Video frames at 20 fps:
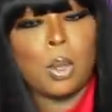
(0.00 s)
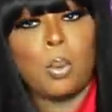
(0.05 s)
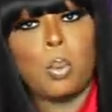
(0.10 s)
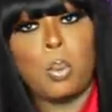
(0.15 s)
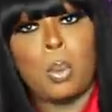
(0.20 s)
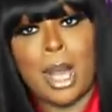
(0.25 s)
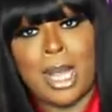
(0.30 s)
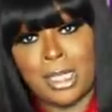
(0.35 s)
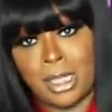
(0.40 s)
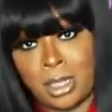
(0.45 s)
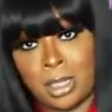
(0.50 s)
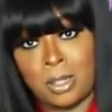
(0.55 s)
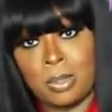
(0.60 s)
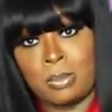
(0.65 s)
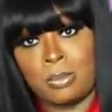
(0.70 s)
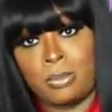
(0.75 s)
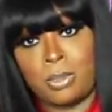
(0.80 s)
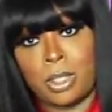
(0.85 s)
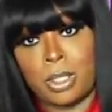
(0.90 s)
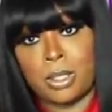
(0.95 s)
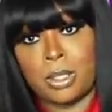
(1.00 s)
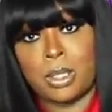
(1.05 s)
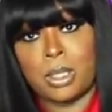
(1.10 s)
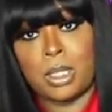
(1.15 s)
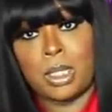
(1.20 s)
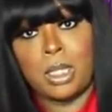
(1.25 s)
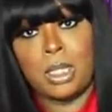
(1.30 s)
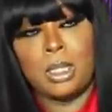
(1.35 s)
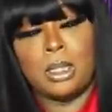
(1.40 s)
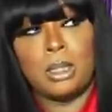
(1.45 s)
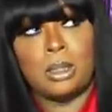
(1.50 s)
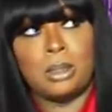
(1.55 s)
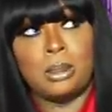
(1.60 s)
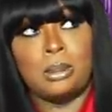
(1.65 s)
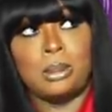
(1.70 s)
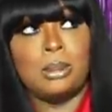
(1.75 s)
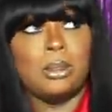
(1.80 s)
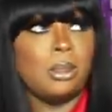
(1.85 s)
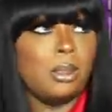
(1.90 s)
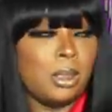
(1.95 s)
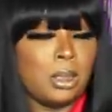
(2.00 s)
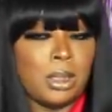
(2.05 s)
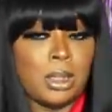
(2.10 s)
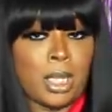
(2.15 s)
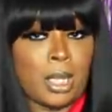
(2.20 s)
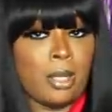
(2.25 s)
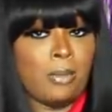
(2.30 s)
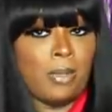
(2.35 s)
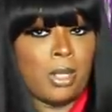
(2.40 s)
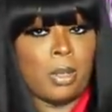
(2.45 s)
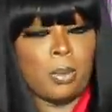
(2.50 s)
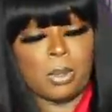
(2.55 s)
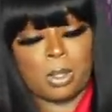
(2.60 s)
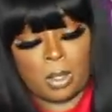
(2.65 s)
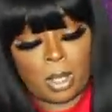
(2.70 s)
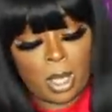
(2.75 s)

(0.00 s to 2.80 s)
Watch this one first. Just save that one,